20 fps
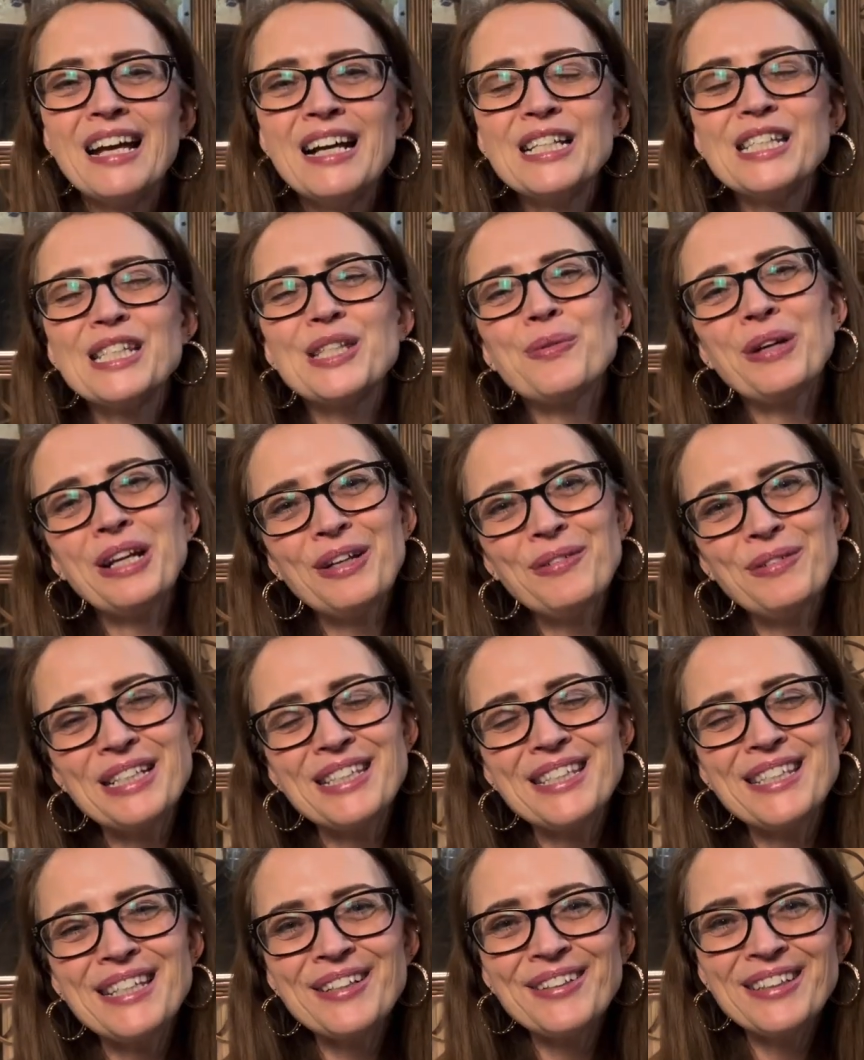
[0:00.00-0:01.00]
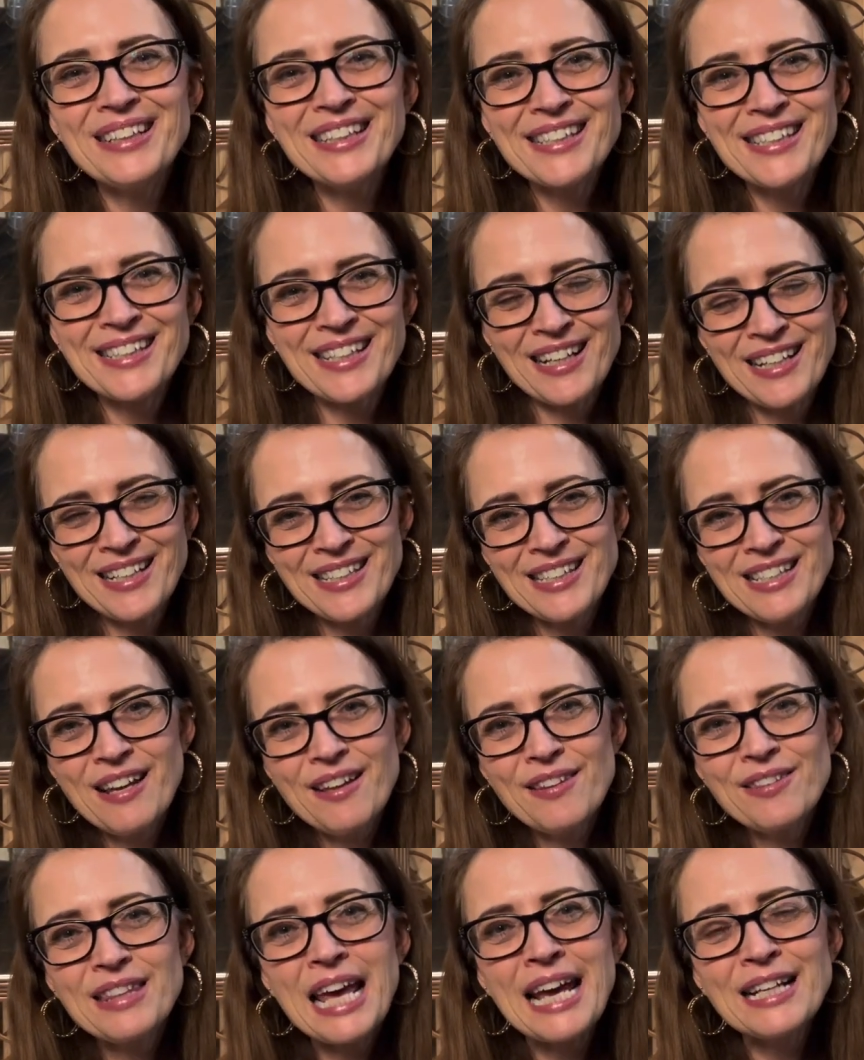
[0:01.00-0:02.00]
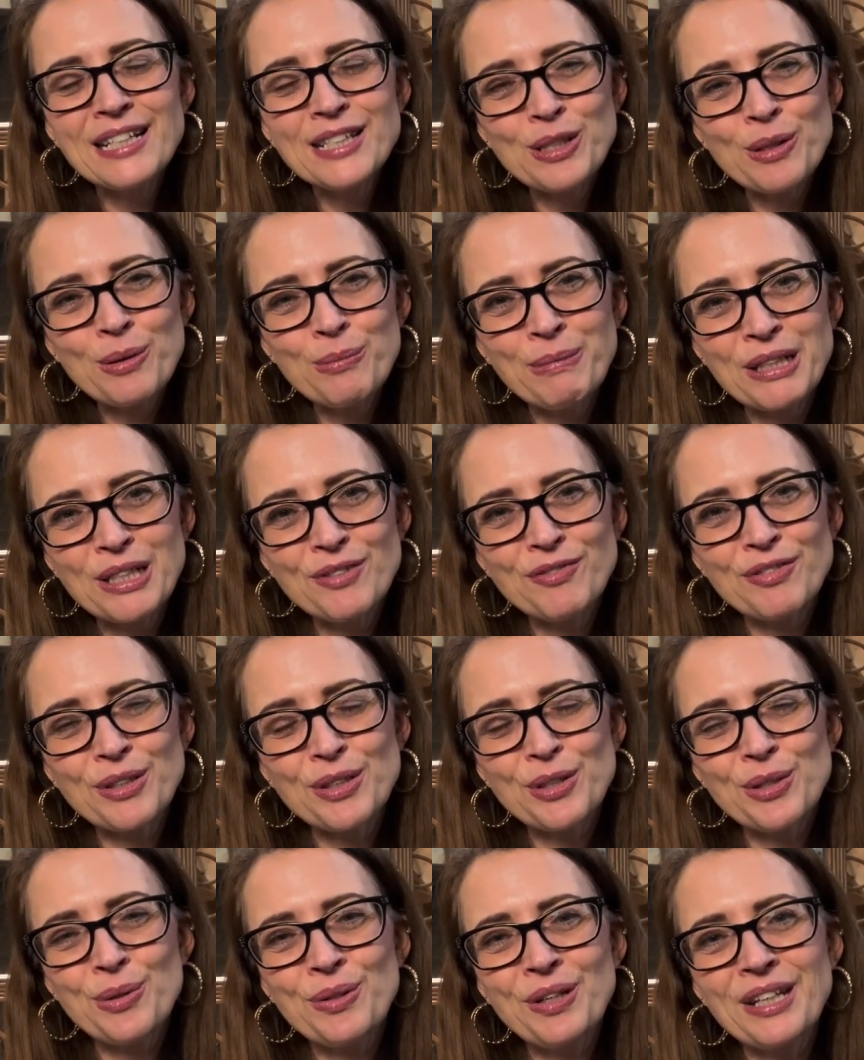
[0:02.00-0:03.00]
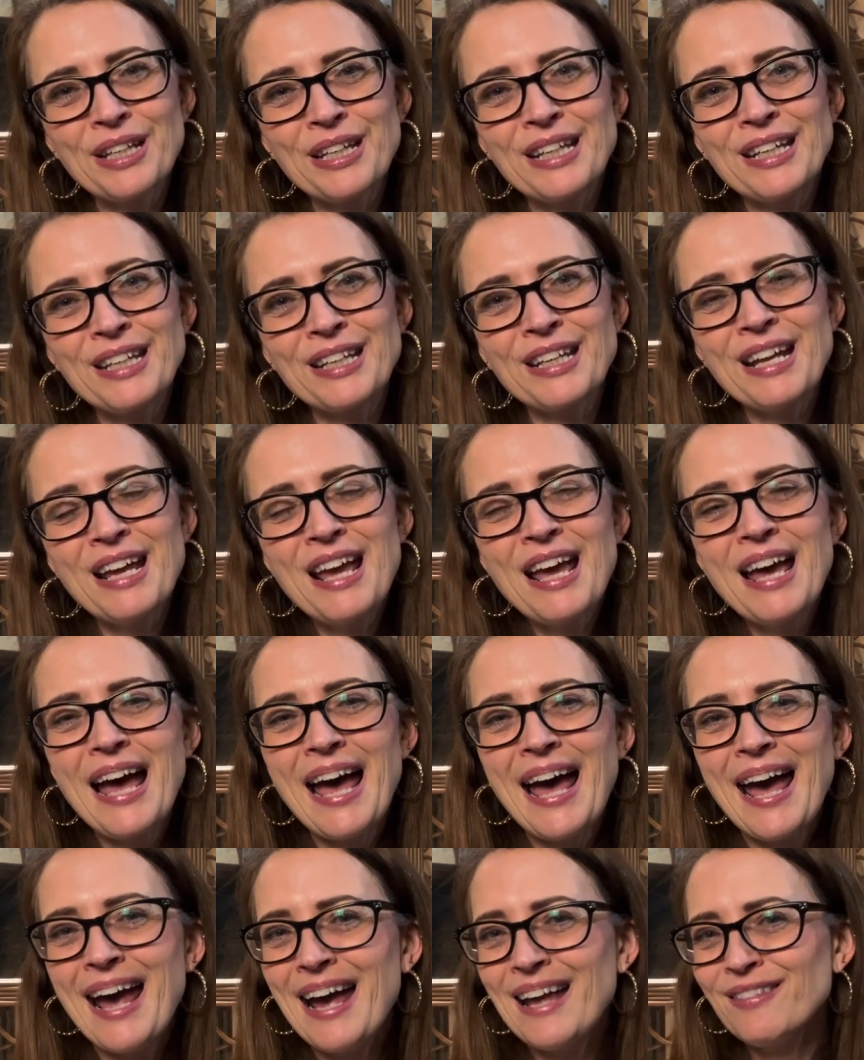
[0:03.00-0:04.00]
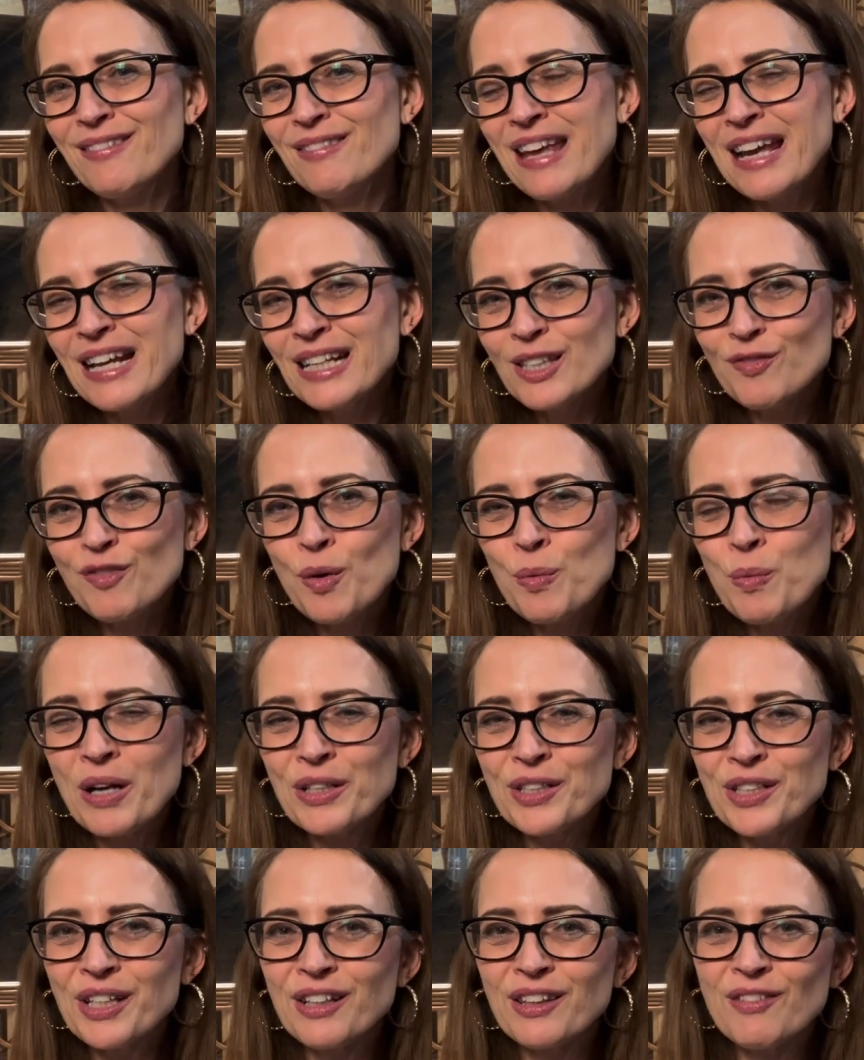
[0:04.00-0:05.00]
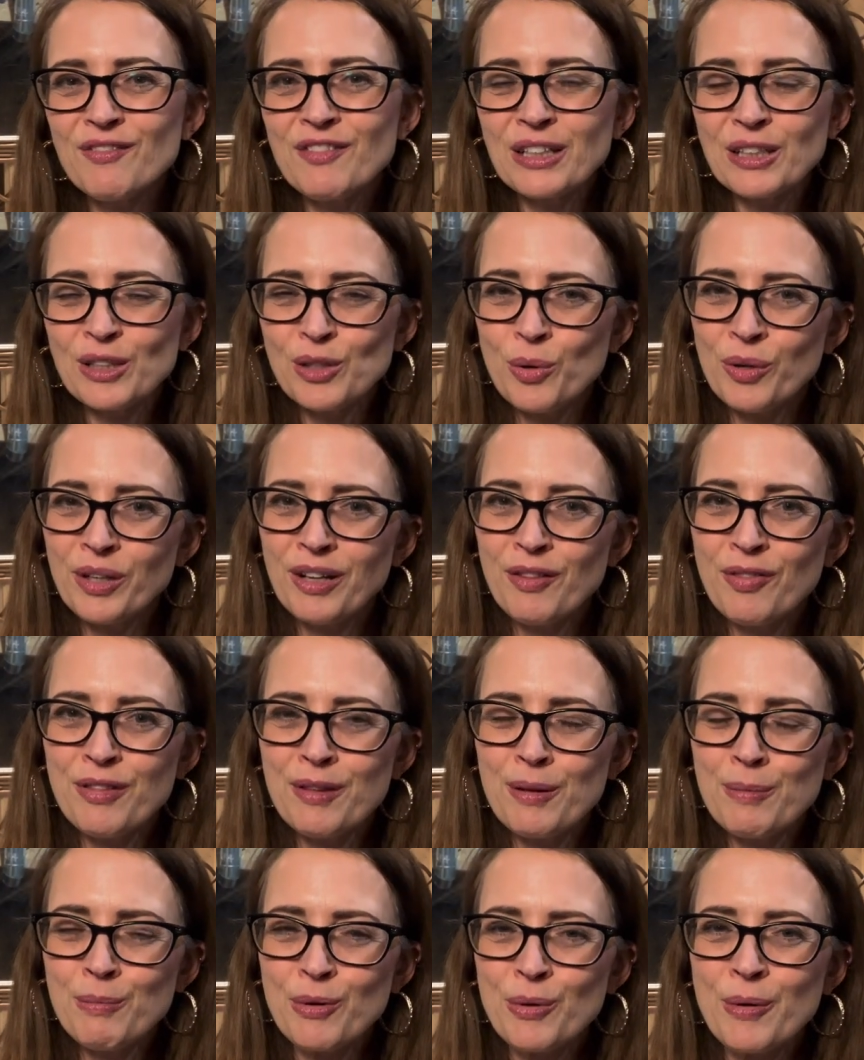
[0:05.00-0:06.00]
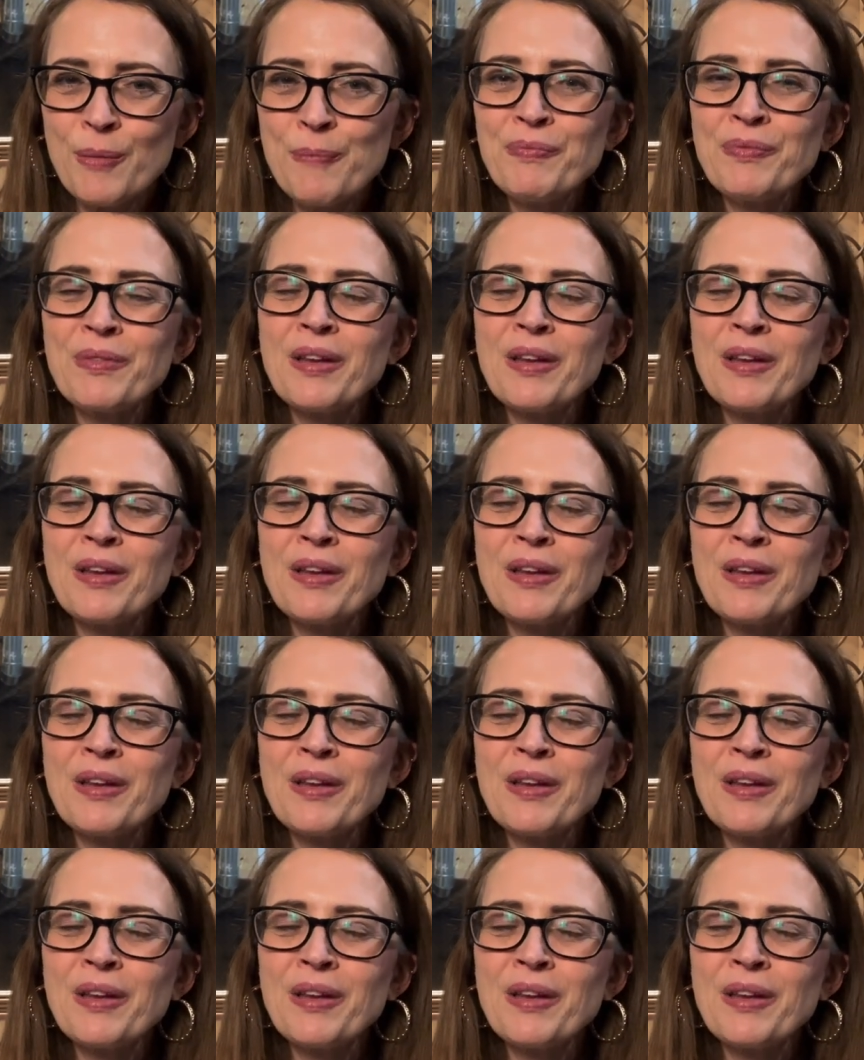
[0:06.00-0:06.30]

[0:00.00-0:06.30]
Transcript: So anyways, there it is, guys. Thanks so much for tuning in and thanks for watching the Victorian Thimble.